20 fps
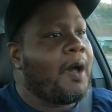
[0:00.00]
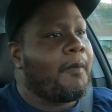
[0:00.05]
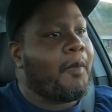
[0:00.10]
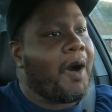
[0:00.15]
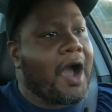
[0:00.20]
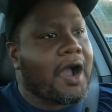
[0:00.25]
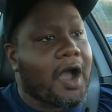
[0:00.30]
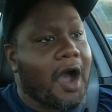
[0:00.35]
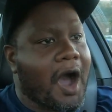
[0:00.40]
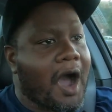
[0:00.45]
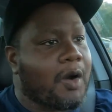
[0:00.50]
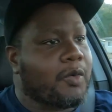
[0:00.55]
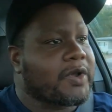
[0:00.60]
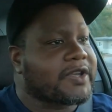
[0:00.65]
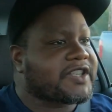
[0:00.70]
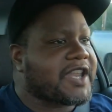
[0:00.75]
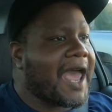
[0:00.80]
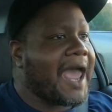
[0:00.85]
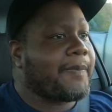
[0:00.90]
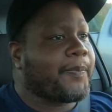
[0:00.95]
My car
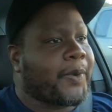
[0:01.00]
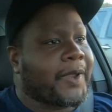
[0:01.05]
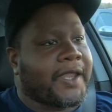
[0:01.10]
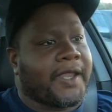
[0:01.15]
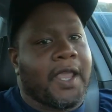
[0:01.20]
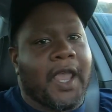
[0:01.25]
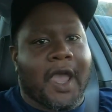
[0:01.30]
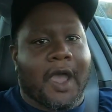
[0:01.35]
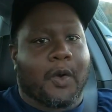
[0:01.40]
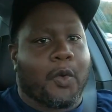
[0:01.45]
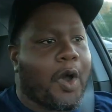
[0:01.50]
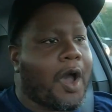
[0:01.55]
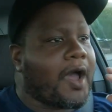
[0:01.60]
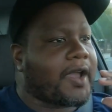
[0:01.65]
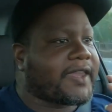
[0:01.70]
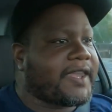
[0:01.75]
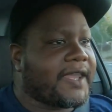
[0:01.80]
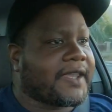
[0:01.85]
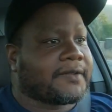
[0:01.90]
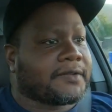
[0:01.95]
was happy
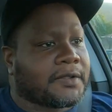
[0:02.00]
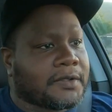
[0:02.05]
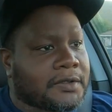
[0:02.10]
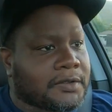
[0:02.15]
working